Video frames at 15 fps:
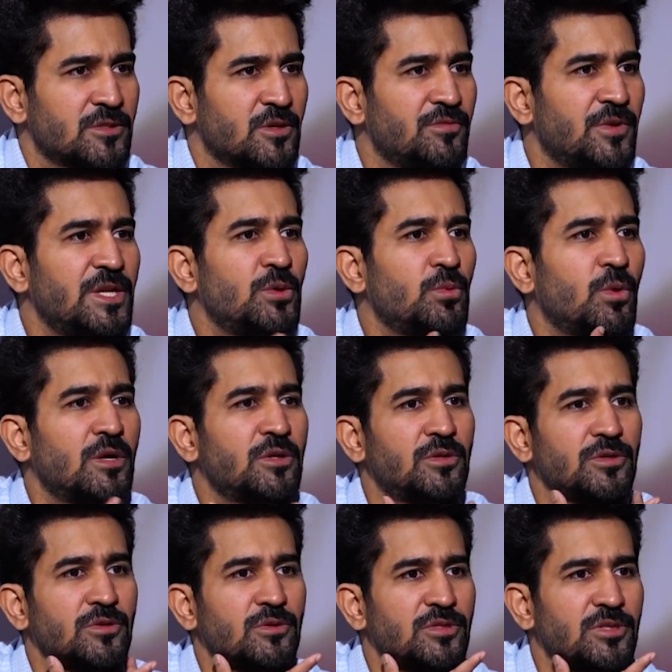So, when you want to
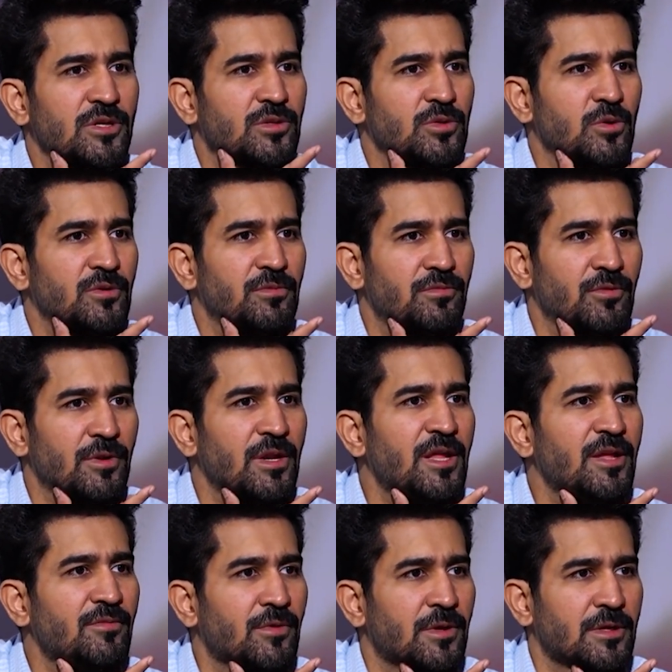use your throat
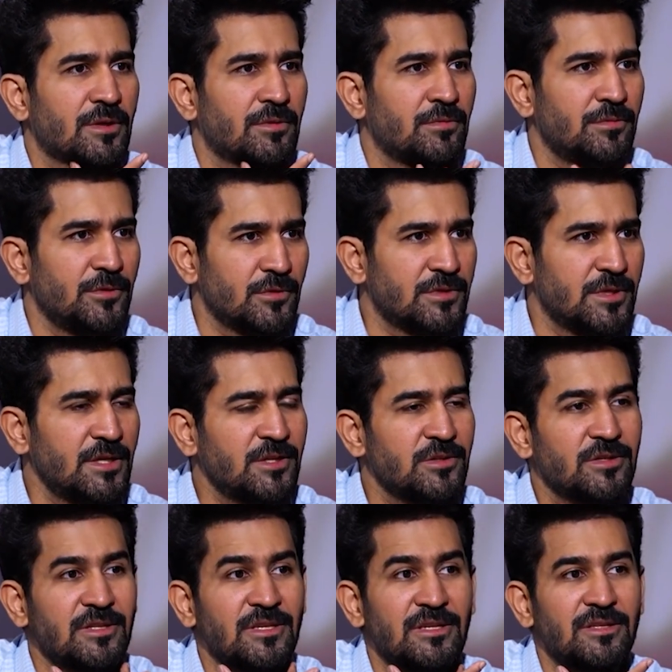fully for music,
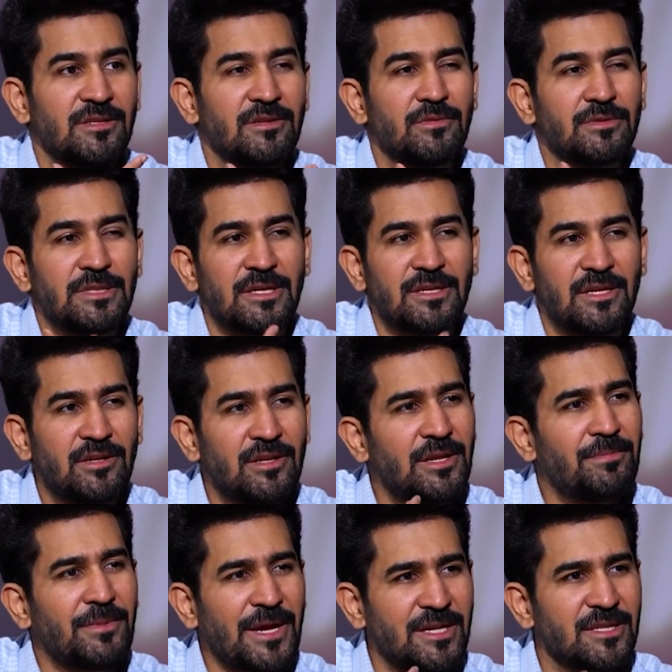the regular
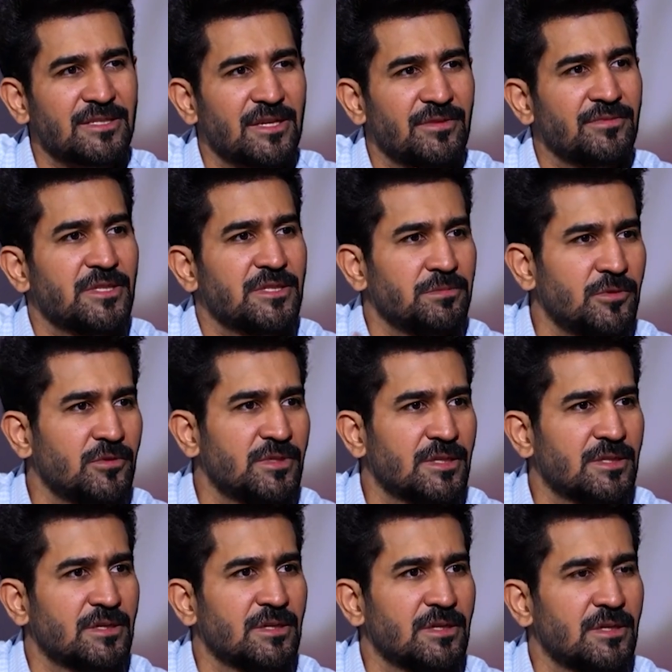practice of this music